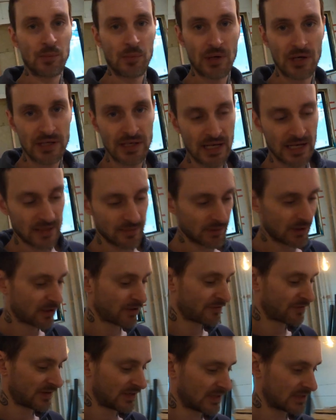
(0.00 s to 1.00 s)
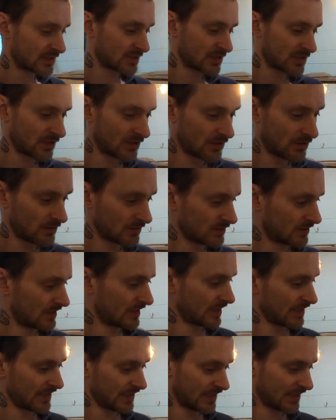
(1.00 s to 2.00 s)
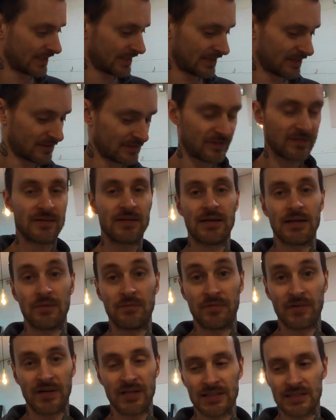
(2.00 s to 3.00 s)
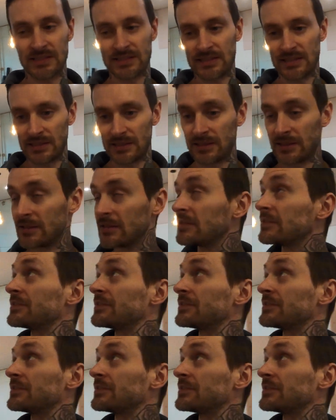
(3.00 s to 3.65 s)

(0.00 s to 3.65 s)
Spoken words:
But nightmare of an install, day and a half, I'm finally done.